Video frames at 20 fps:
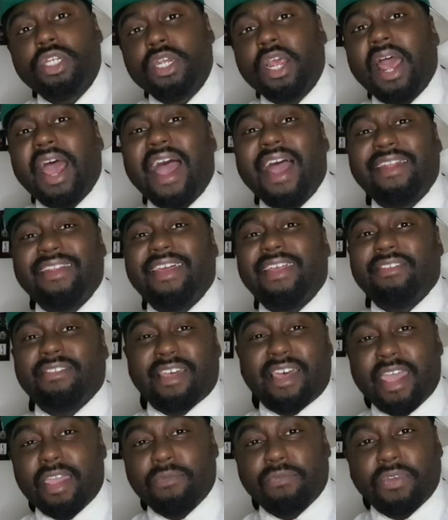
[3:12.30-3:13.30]
it at that
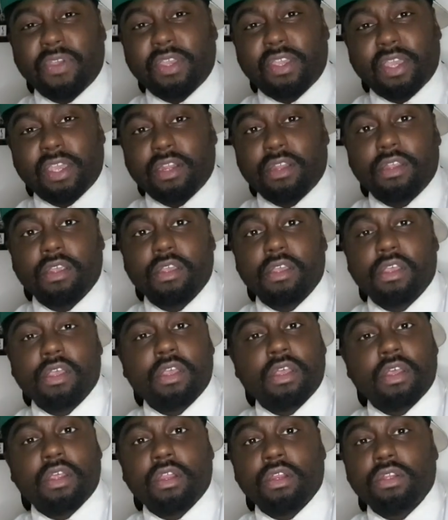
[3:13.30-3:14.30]
time, thinking,
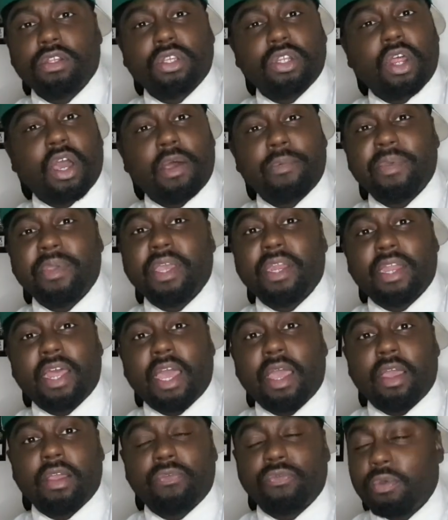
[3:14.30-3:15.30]
you know what I mean?
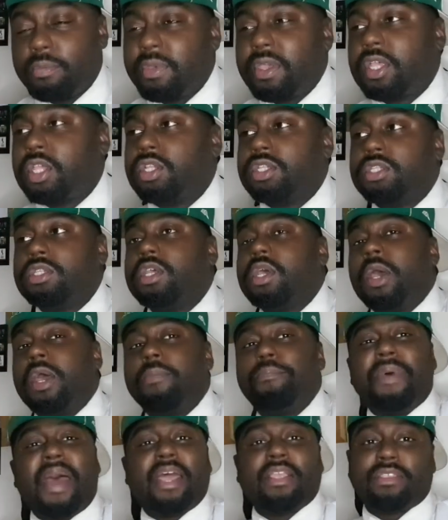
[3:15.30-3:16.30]
Like, for me, because
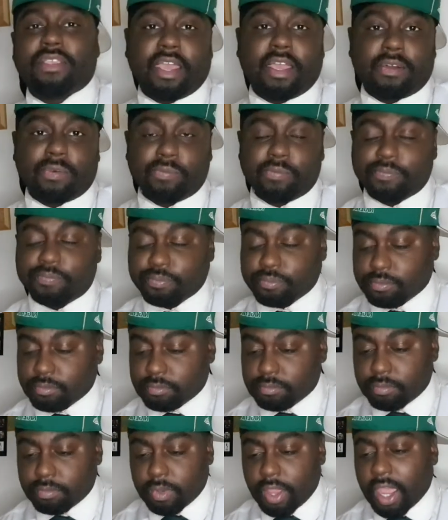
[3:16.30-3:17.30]
back then,
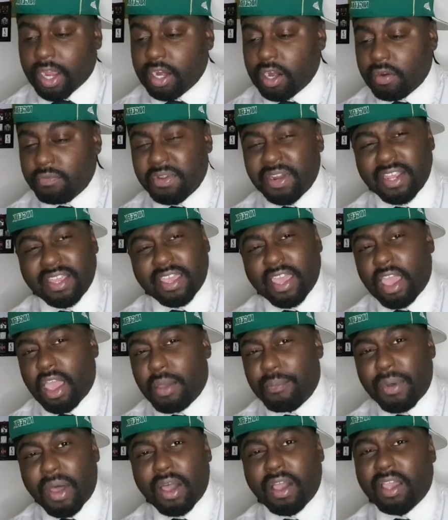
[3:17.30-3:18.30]
I didn't really care
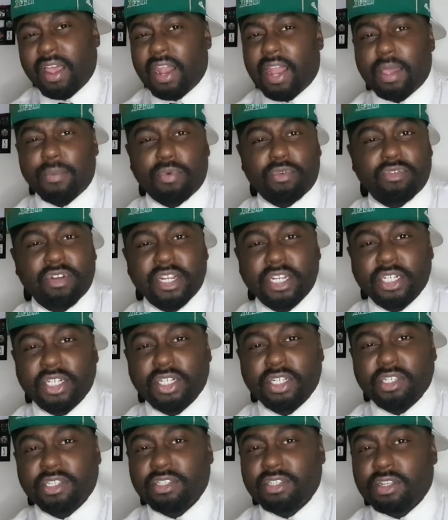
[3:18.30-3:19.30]
about
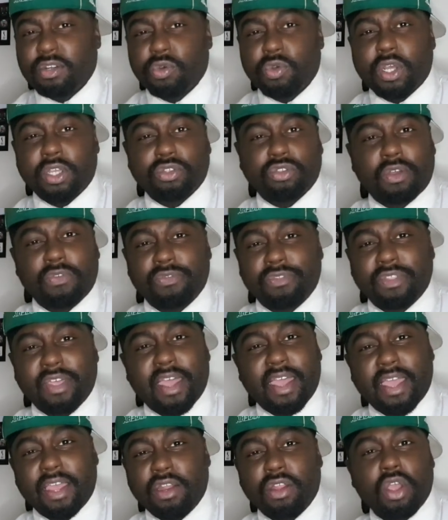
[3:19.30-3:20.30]
collaborations and all that stuff
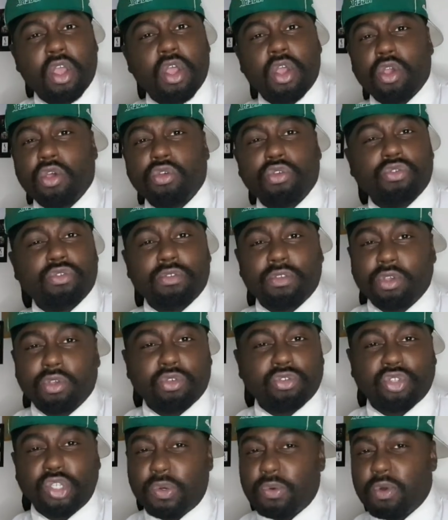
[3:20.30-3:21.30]
then, who
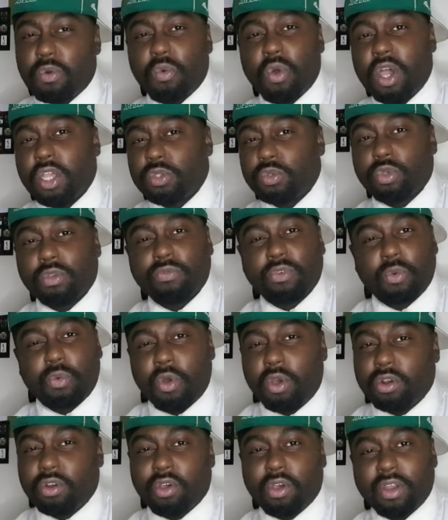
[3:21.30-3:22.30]
someone works with and
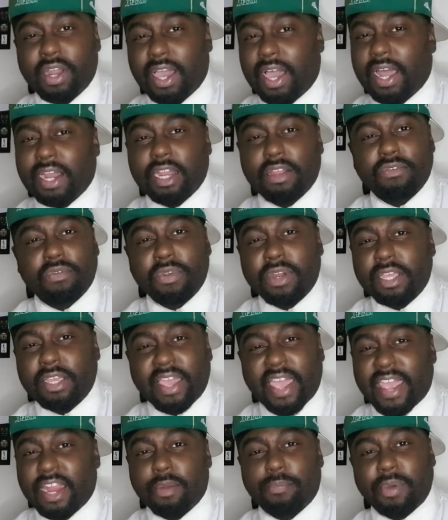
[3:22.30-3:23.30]
whatnot. Like, I never really
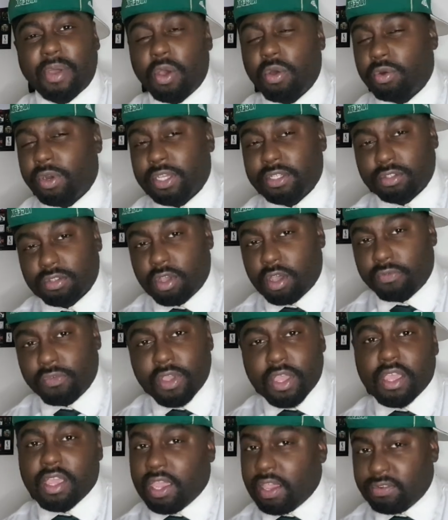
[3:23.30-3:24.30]
cared about all that stuff.
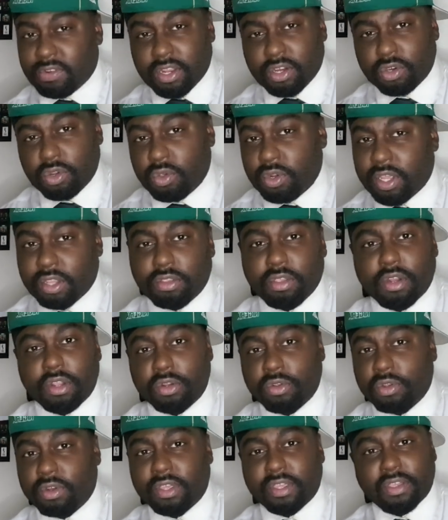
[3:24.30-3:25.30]
If they do their turn, they do
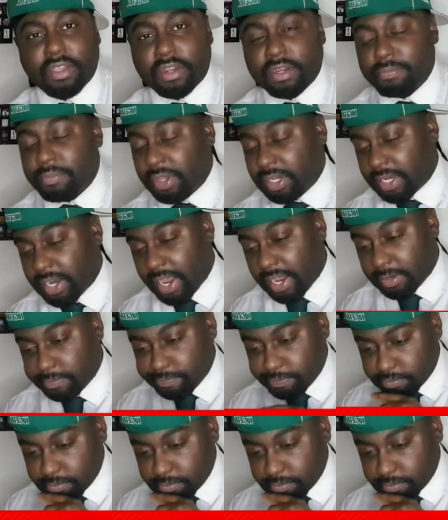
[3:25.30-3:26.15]
their thing, but, like,